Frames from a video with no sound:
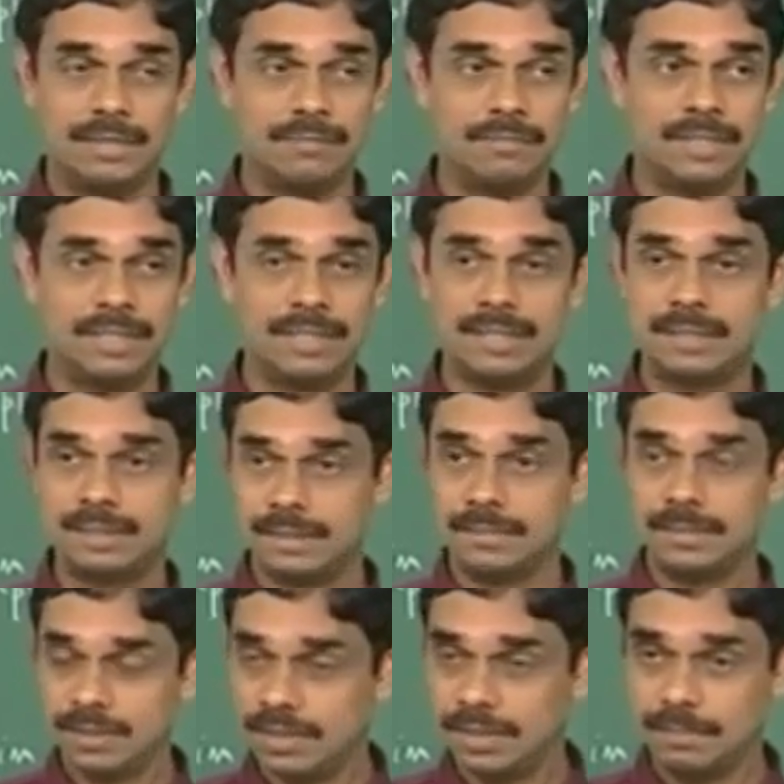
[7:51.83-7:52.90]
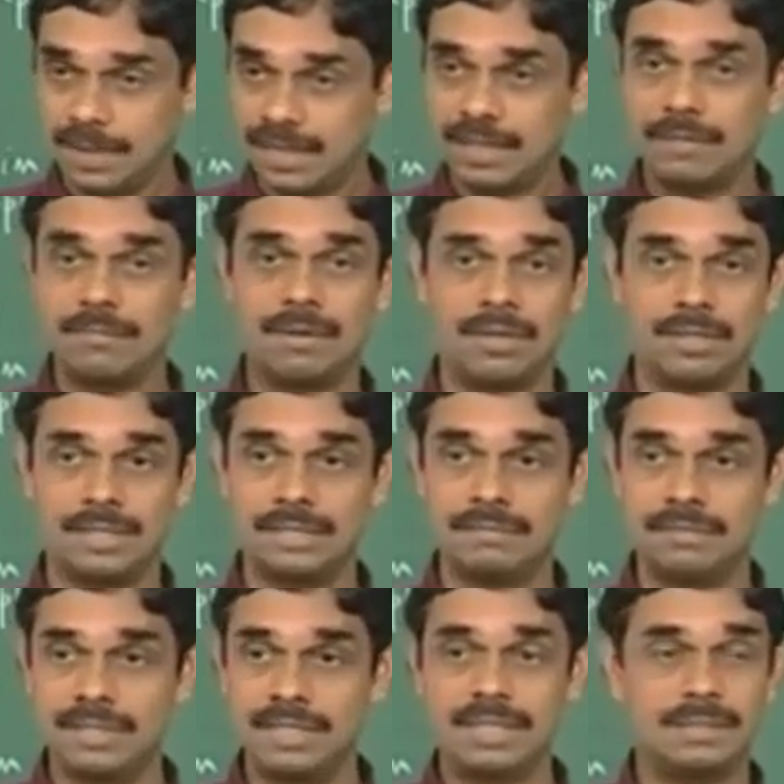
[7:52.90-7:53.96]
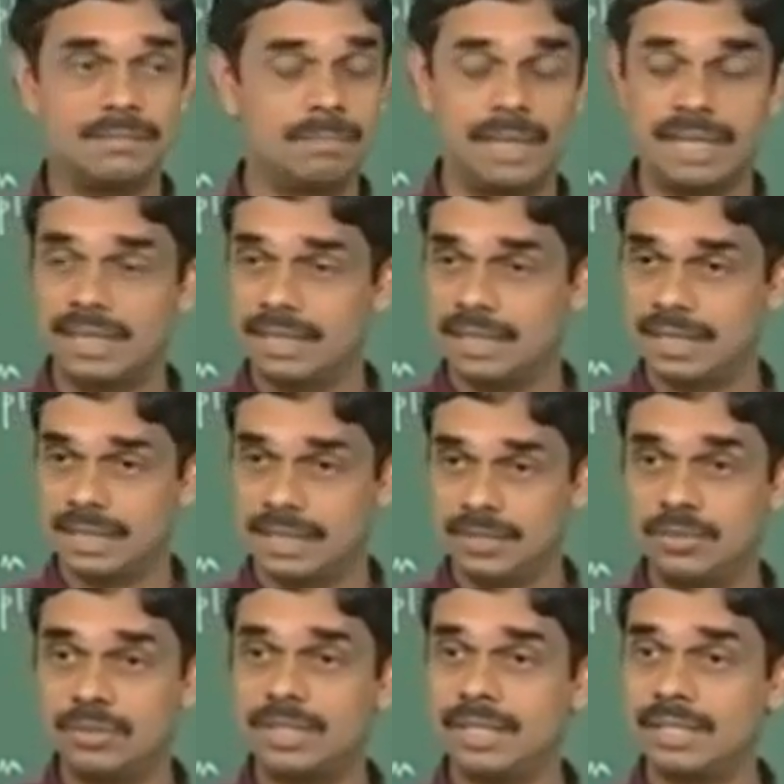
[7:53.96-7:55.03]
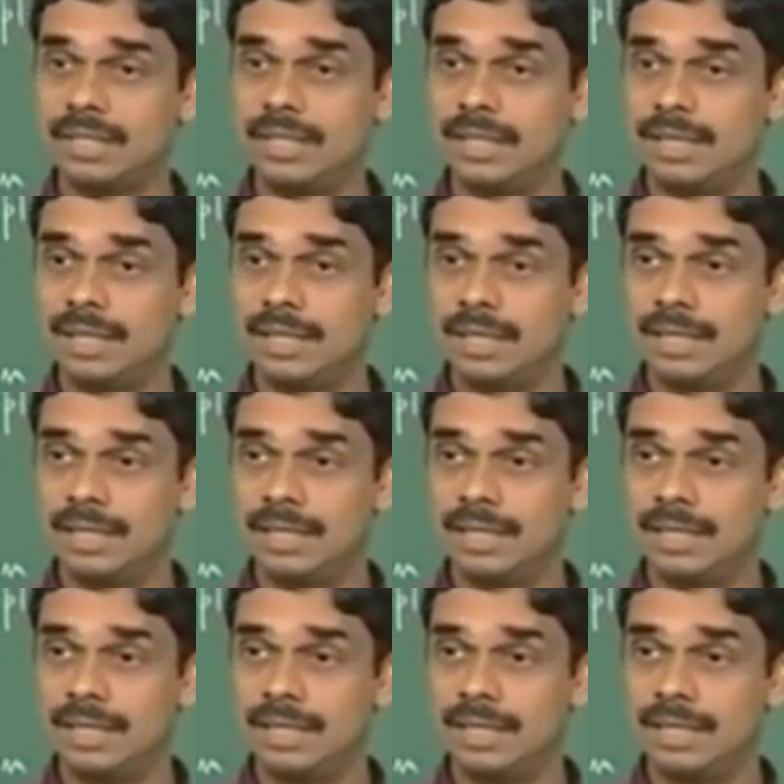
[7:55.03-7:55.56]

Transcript: which is, or the particle velocity, which is by uh, using the